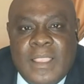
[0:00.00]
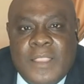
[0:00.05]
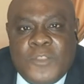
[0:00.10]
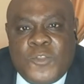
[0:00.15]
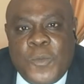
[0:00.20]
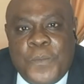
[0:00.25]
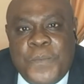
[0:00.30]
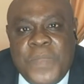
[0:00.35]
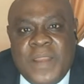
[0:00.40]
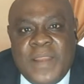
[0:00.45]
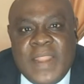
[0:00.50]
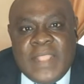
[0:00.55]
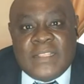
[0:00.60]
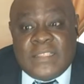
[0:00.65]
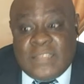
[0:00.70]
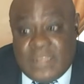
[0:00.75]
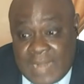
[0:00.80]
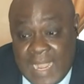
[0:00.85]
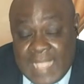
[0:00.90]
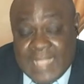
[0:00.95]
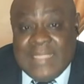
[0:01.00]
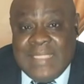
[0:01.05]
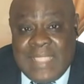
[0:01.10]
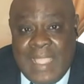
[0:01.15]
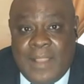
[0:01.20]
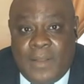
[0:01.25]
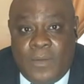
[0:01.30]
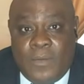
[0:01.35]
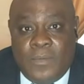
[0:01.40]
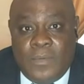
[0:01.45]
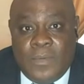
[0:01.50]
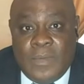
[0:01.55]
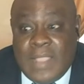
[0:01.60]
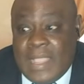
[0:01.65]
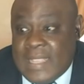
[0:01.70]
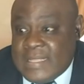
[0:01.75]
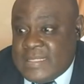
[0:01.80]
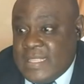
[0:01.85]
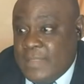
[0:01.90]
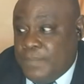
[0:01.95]
To parents right now,
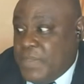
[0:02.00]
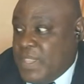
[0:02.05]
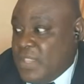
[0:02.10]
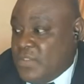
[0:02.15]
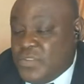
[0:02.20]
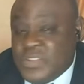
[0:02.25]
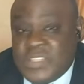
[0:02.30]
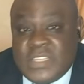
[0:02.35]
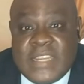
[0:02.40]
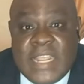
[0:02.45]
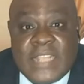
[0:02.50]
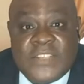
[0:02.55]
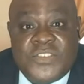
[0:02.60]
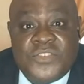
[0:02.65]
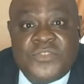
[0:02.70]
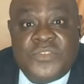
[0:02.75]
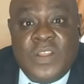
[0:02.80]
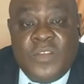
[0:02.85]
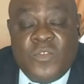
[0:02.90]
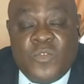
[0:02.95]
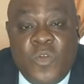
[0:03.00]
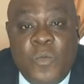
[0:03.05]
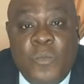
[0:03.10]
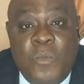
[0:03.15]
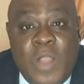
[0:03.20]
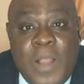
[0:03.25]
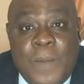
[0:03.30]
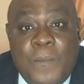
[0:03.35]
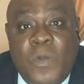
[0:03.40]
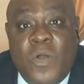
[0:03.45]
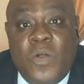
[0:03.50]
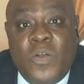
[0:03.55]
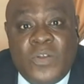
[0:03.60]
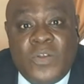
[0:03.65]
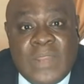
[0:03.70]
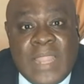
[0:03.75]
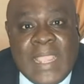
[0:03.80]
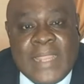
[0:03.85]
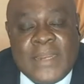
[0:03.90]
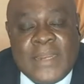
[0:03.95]
as they begin to see their children go more and more
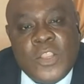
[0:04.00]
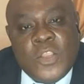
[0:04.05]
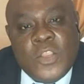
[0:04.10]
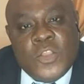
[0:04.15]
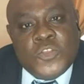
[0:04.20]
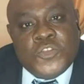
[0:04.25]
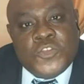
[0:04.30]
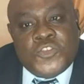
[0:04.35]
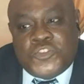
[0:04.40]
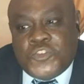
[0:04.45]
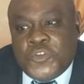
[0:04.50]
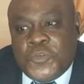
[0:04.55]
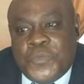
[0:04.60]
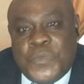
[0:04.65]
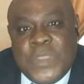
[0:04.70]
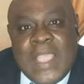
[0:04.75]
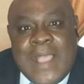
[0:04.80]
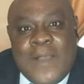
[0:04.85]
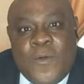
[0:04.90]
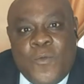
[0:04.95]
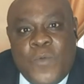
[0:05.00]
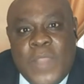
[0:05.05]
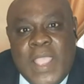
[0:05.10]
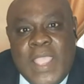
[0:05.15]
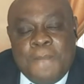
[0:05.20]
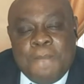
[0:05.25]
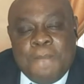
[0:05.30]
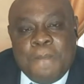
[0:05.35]
online, should be aware